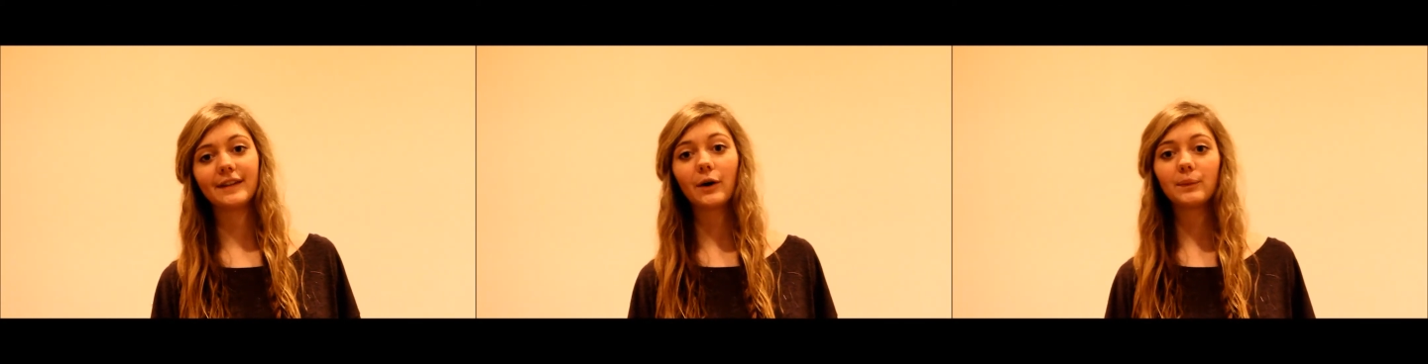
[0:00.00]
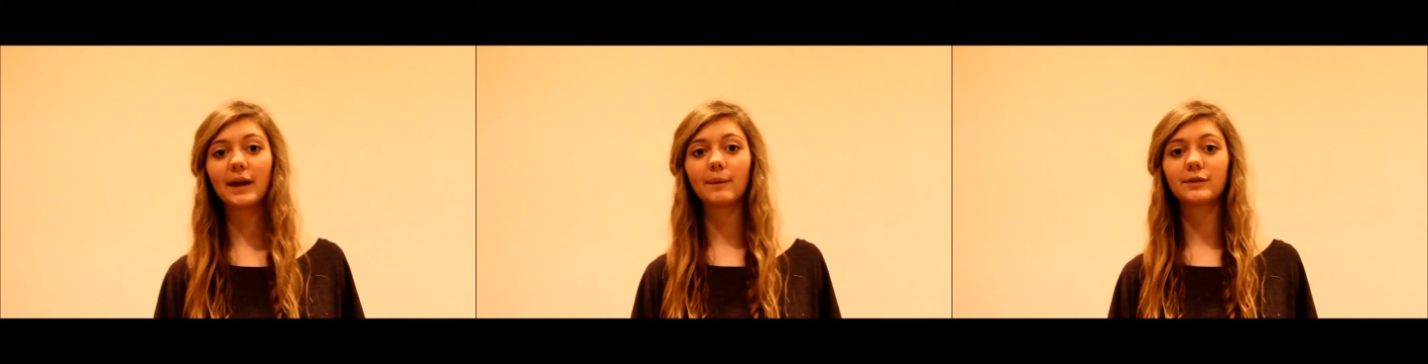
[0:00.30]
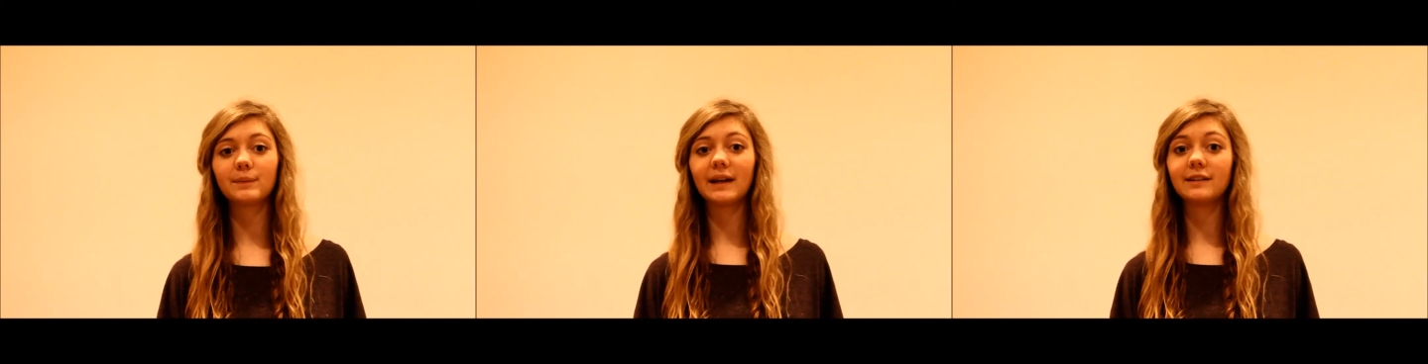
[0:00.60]
they will be able
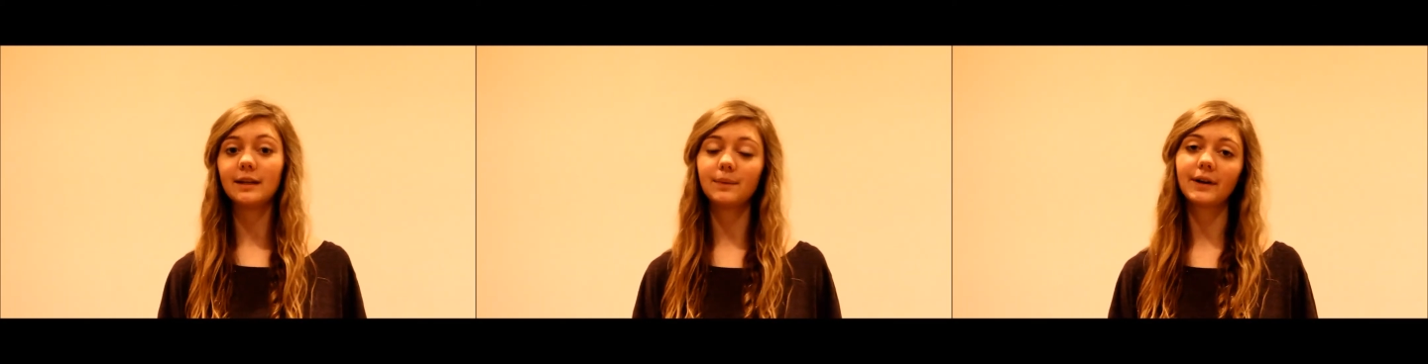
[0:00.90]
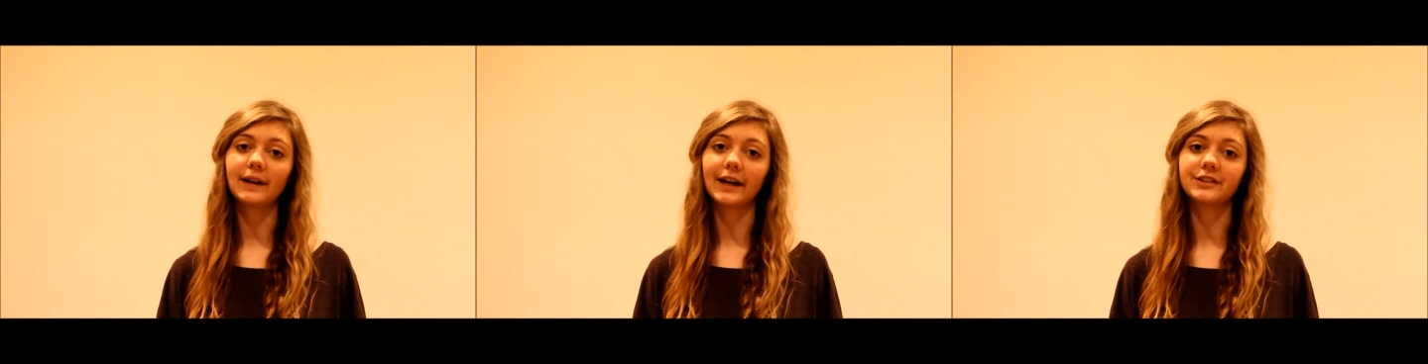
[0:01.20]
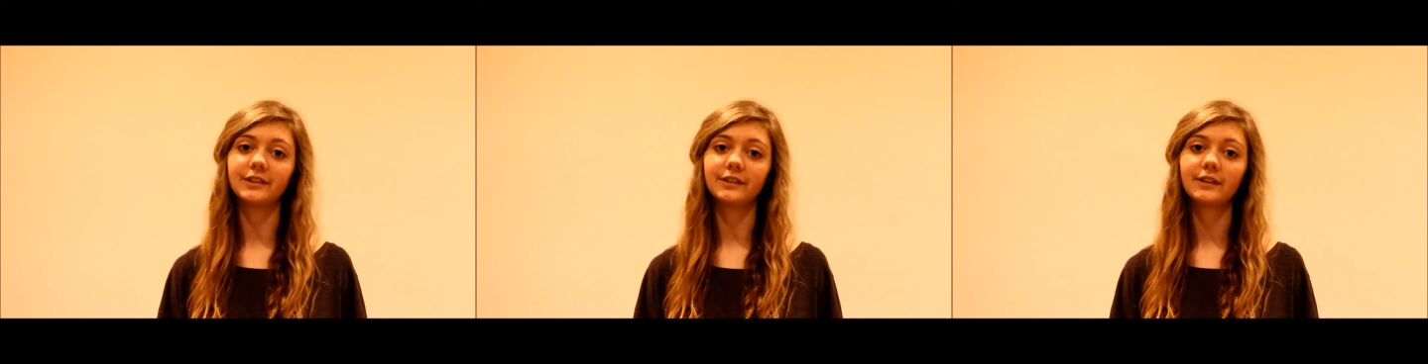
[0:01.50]
to make deeper
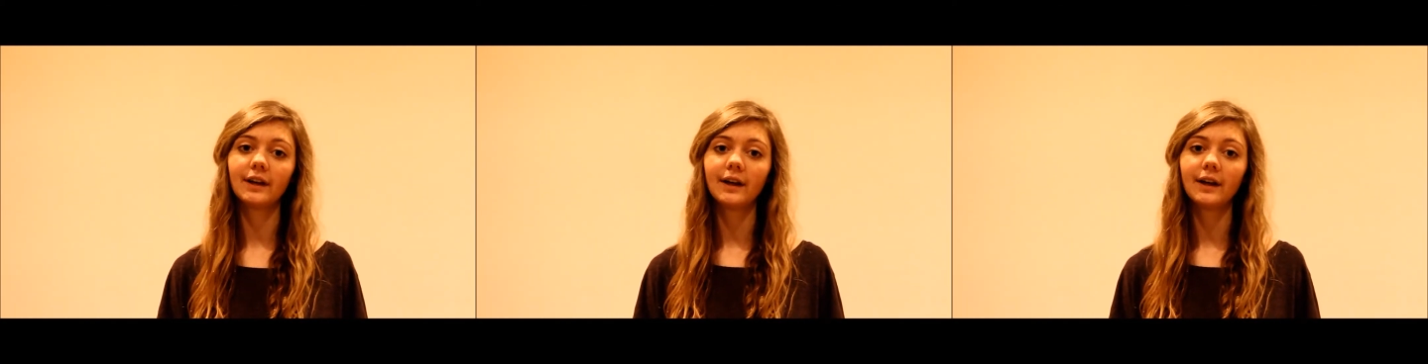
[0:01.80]
connections